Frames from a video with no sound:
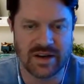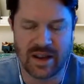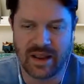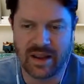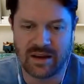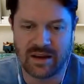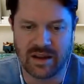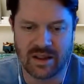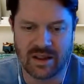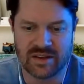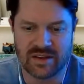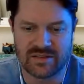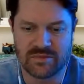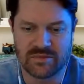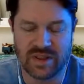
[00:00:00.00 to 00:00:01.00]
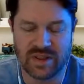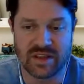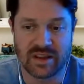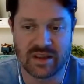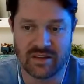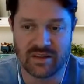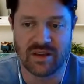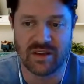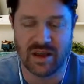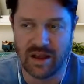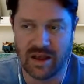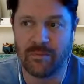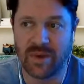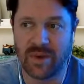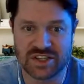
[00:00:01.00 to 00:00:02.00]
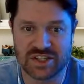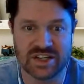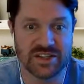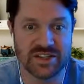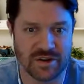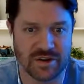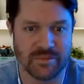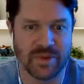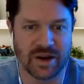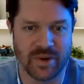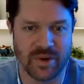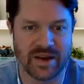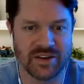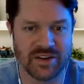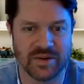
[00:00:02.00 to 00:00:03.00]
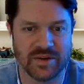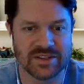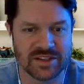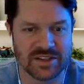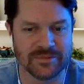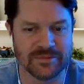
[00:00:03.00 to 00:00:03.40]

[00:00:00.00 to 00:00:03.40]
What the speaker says: And this we think is a much easier and better way to do it.